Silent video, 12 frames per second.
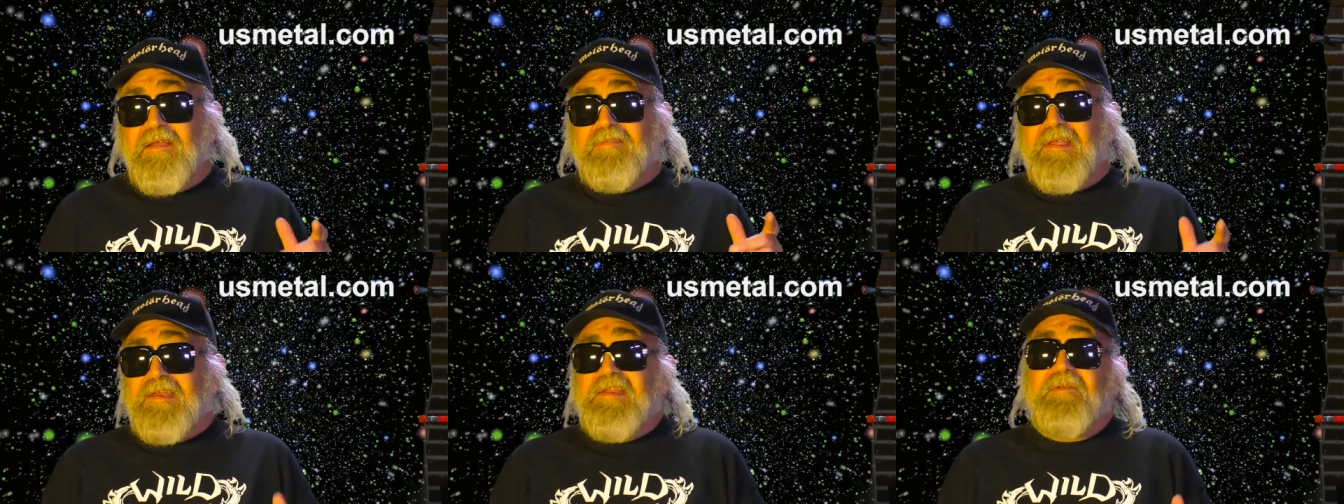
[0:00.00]

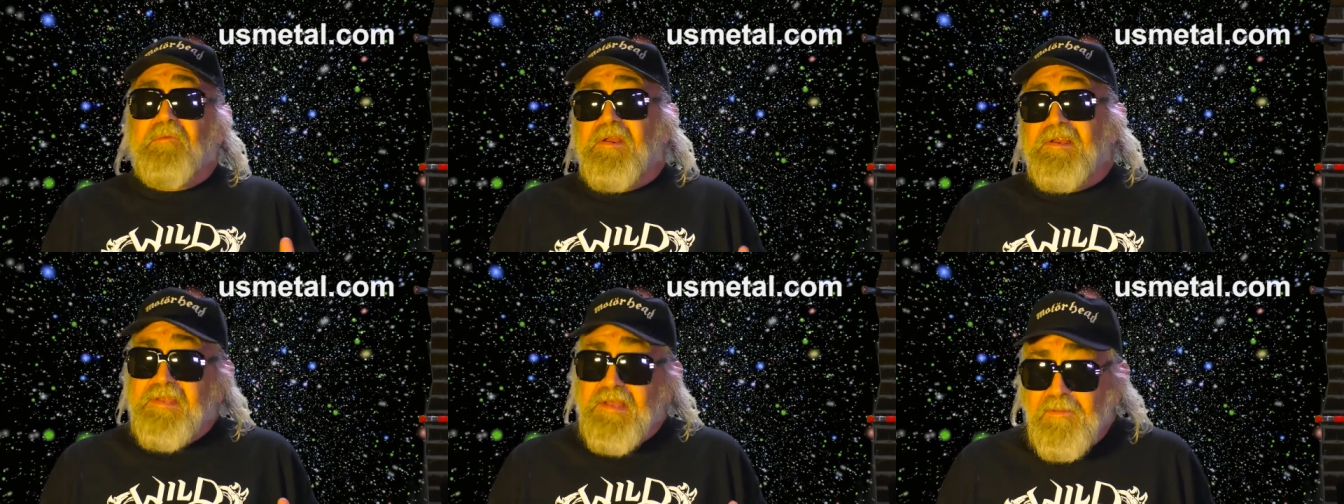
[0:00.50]
they didn't want
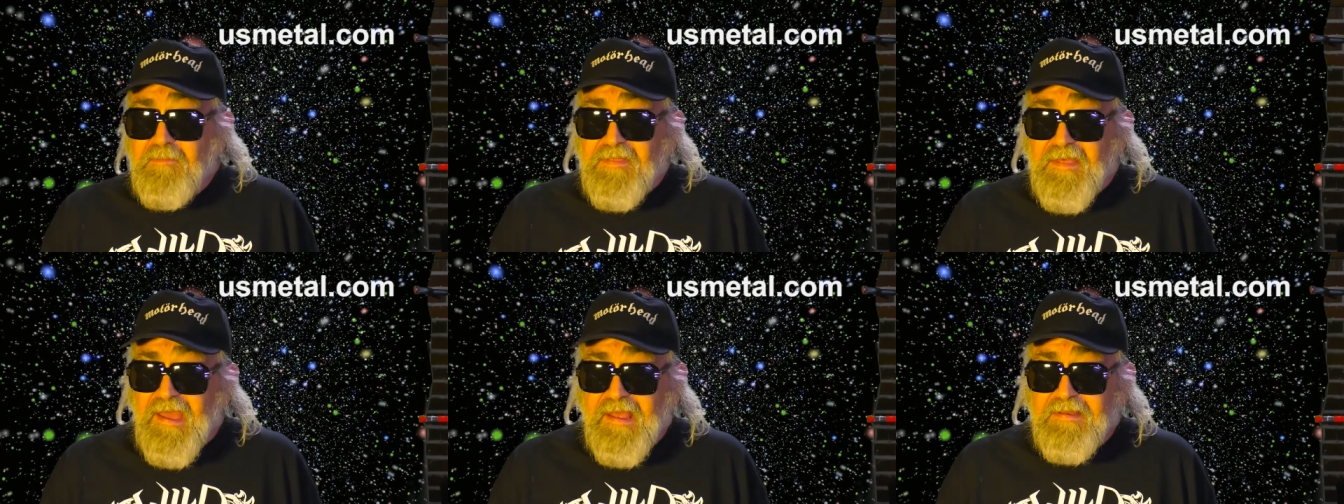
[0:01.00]
to tell me
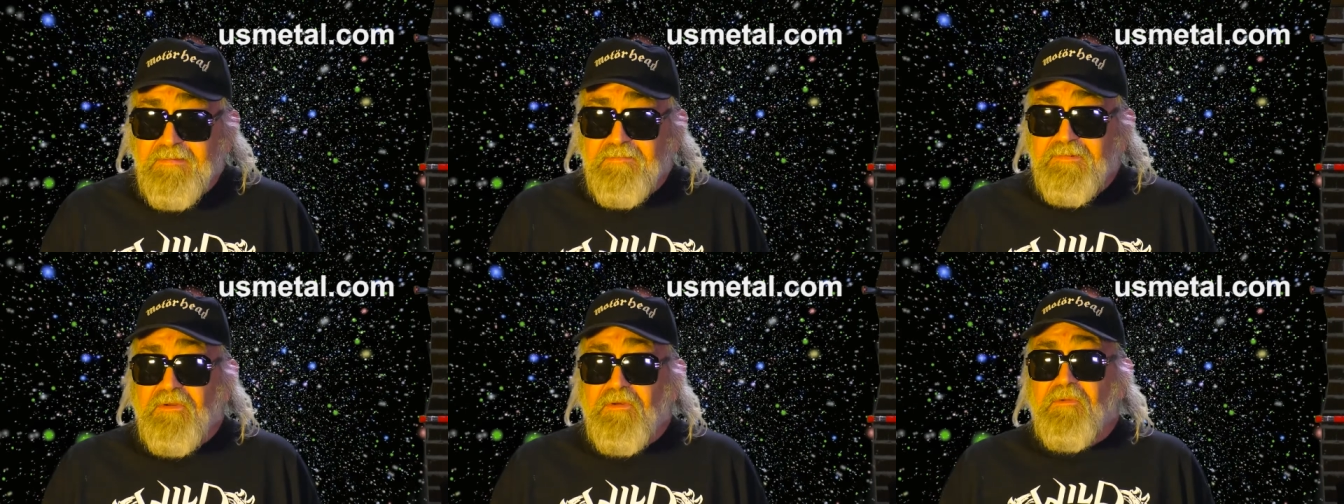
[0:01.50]
that.
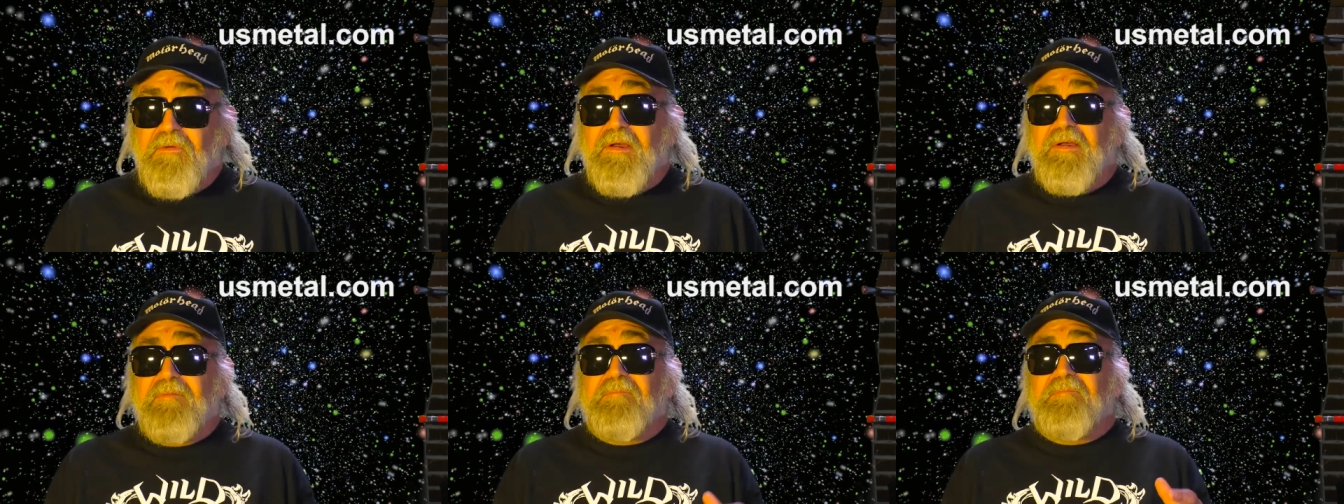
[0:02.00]
So
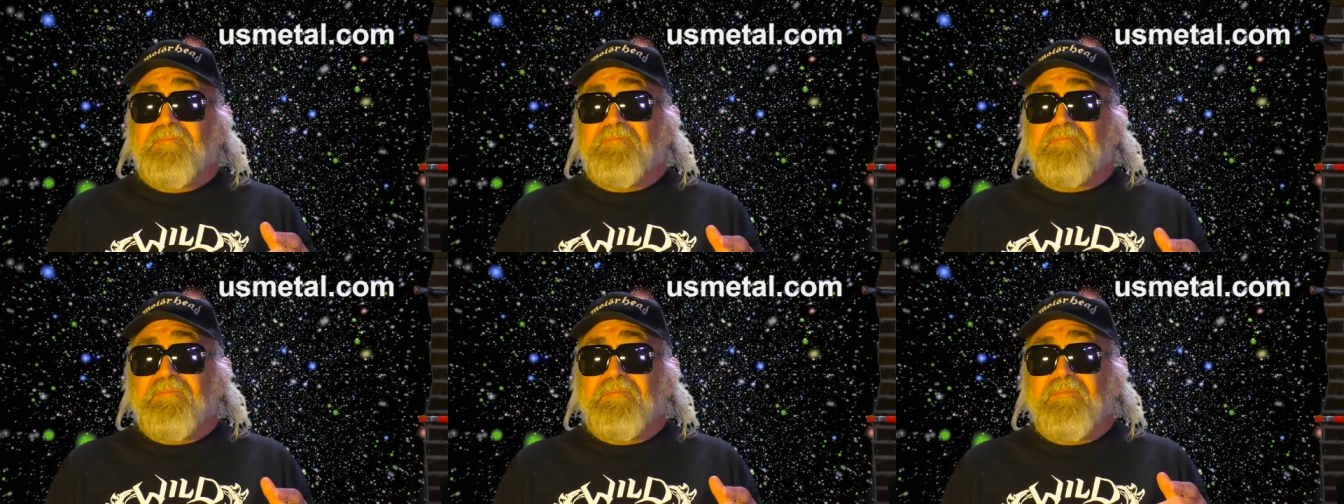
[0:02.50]
I
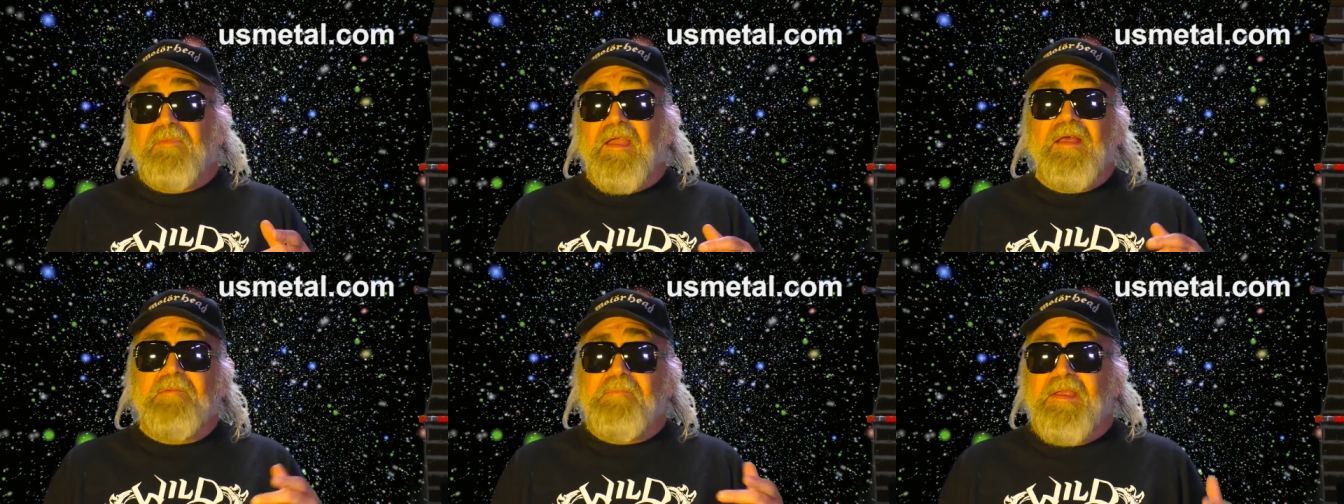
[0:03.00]

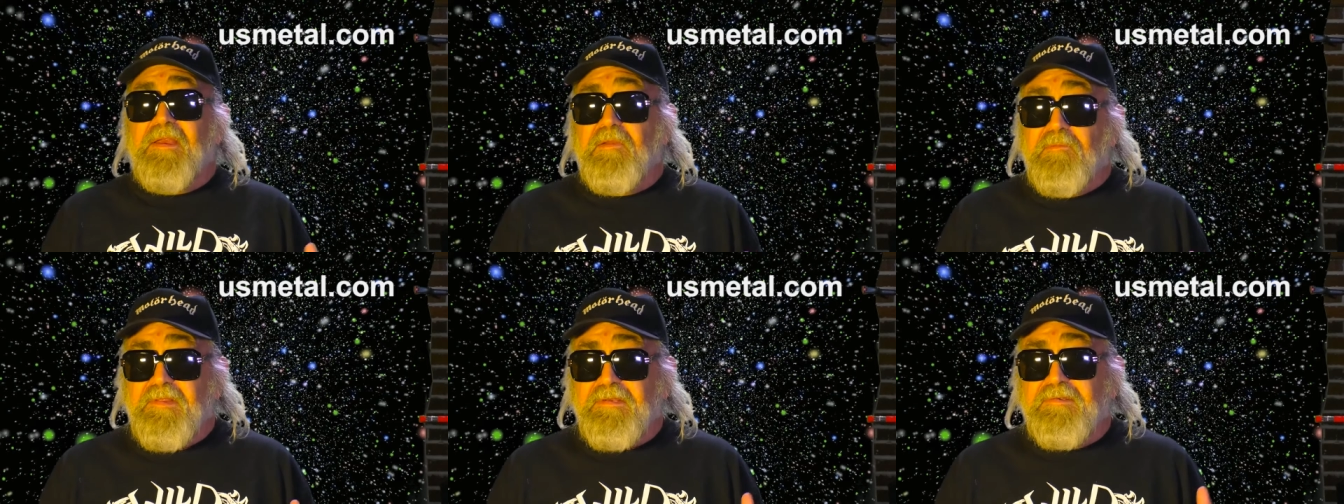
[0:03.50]
had a
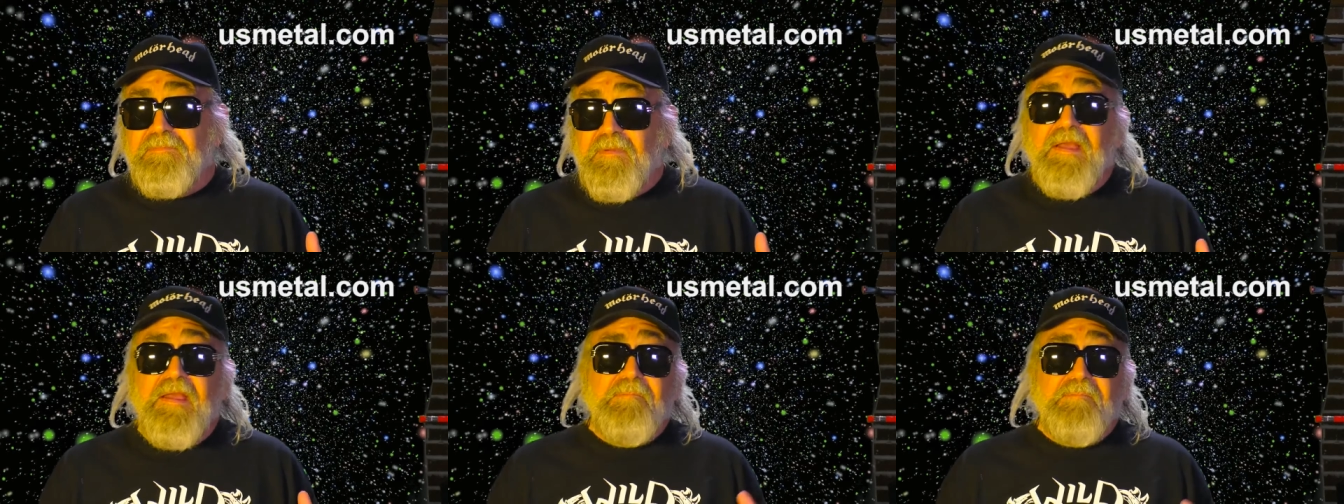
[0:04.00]
meeting with this
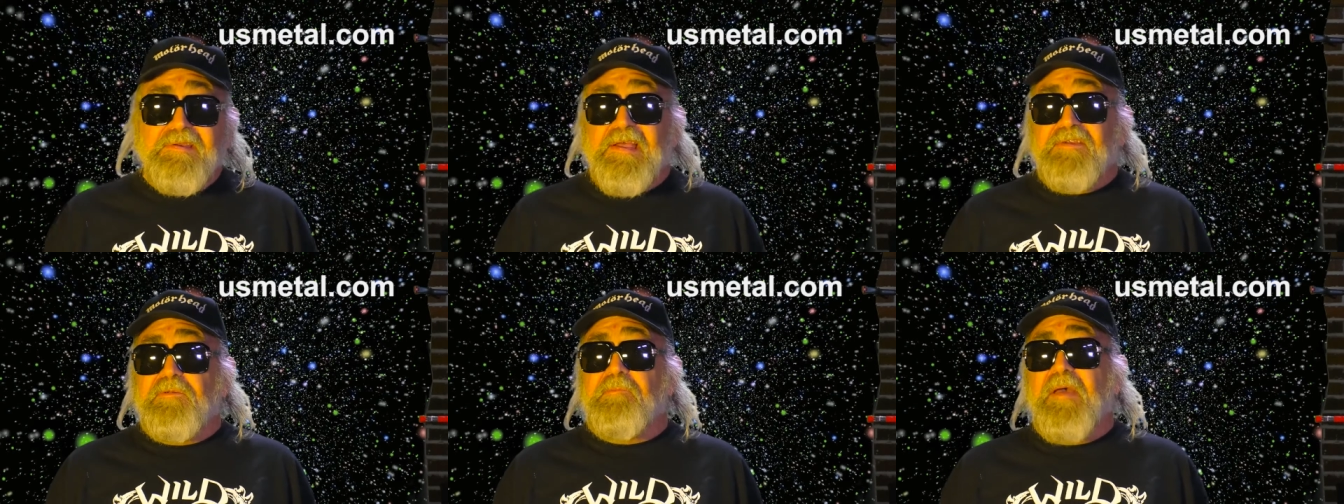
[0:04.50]

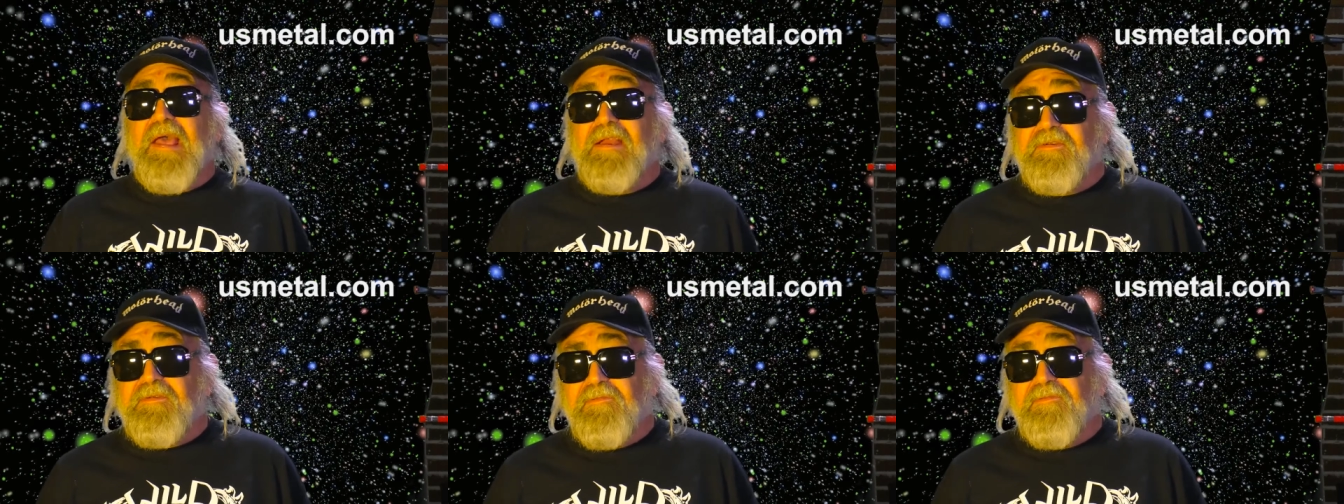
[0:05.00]
potential
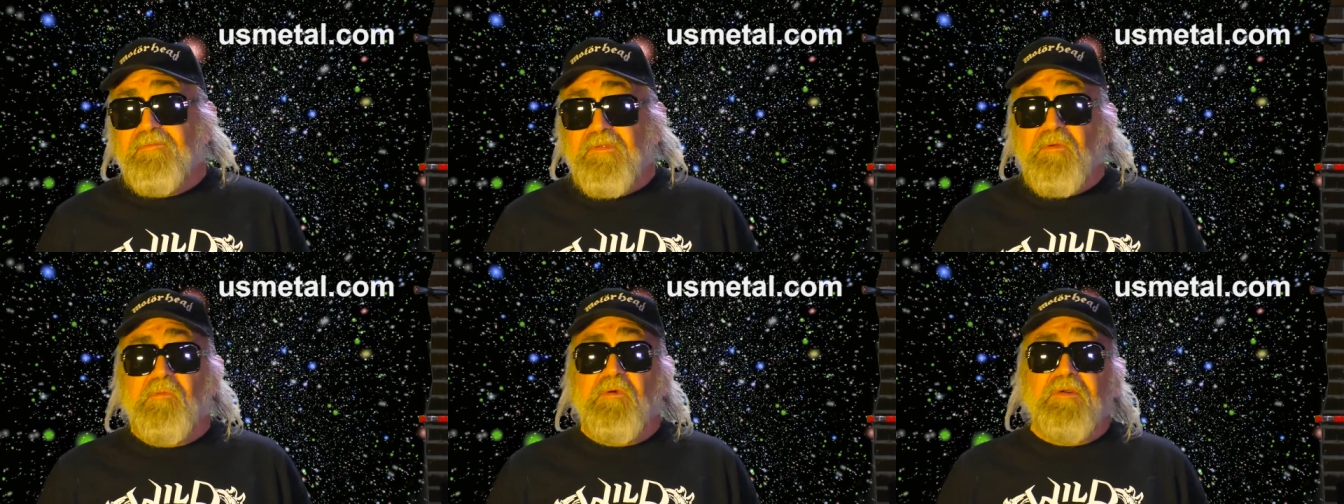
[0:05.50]
manager
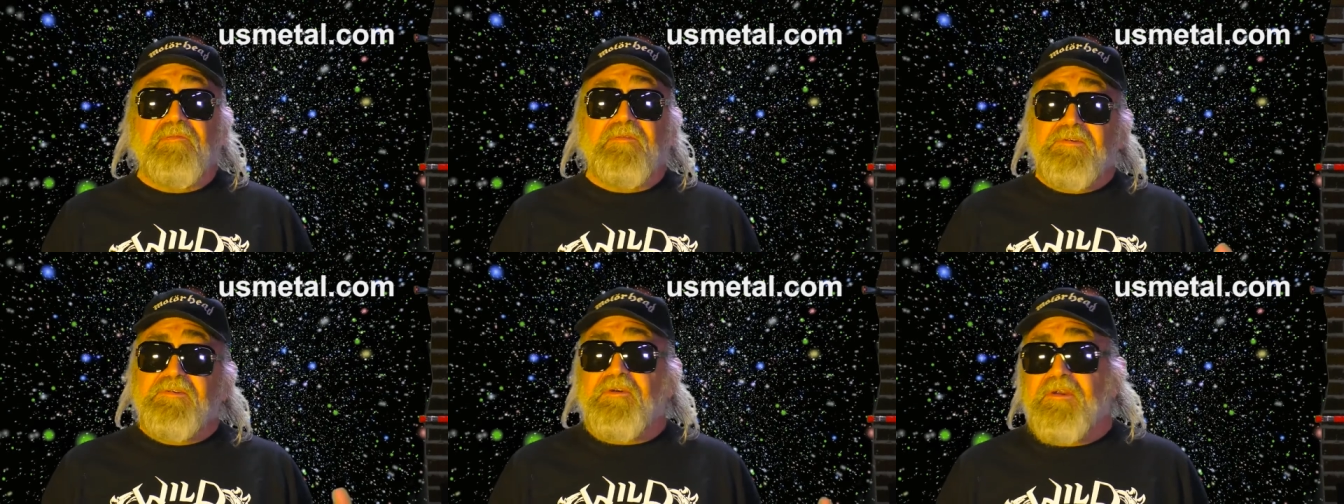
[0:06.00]
that worked for
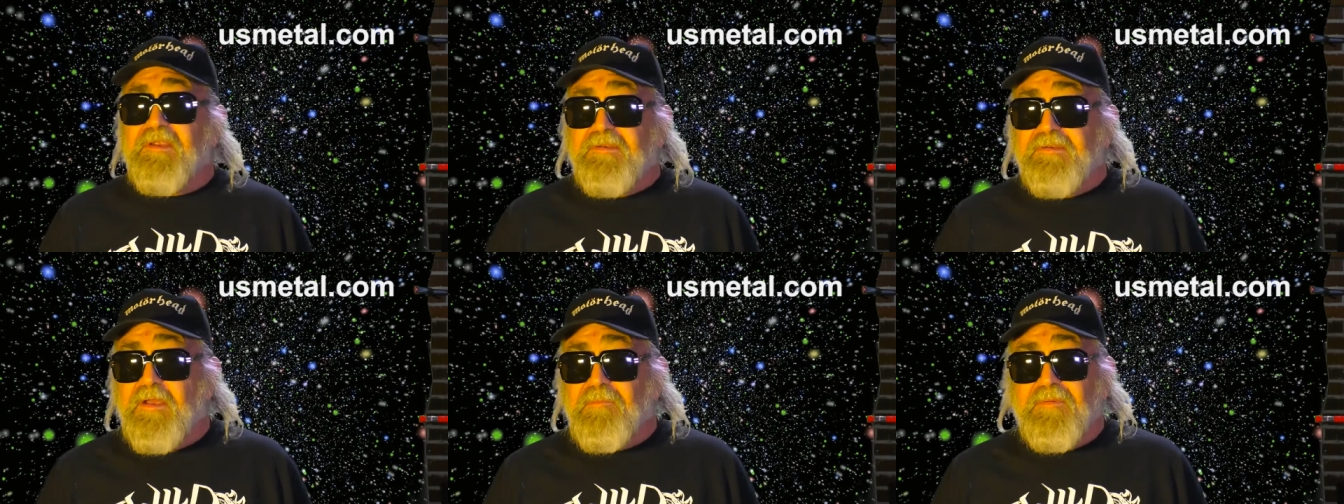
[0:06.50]
Journey's
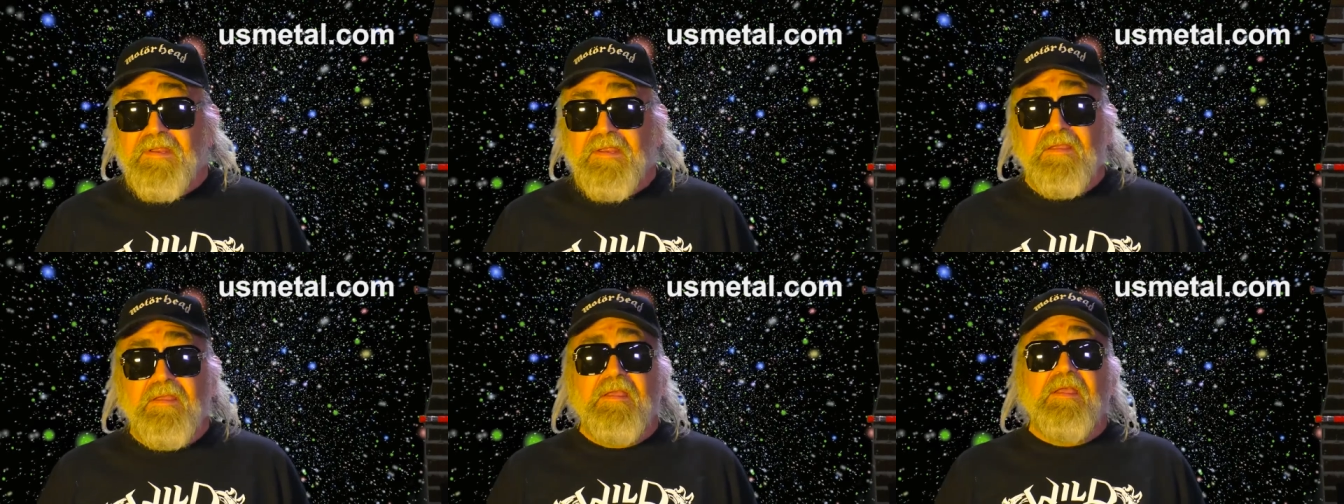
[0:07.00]
company,